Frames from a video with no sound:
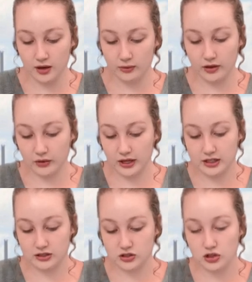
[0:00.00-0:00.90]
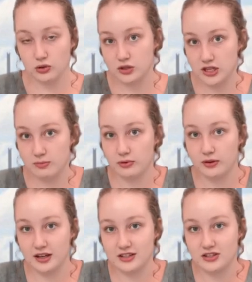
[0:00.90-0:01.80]
Without getting too deep
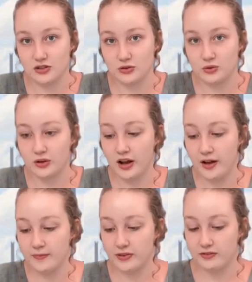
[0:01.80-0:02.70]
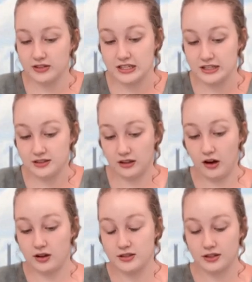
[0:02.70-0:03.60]
into physics
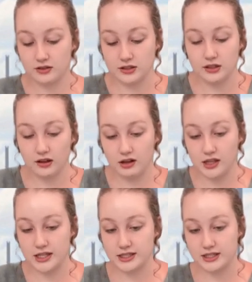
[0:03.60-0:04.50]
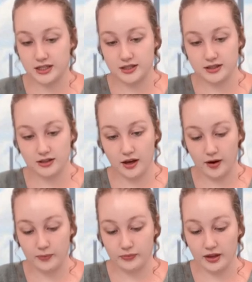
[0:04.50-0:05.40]
laws, there is a law that states
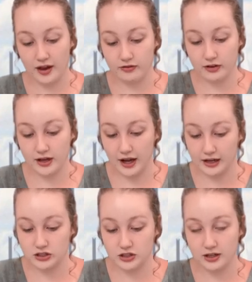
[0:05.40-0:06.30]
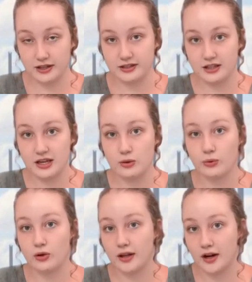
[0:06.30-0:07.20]
every action has an
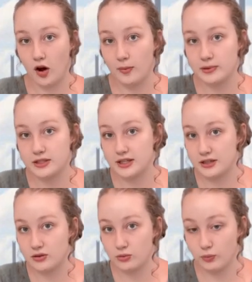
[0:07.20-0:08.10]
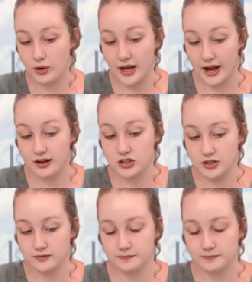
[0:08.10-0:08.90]
equal and opposite reaction.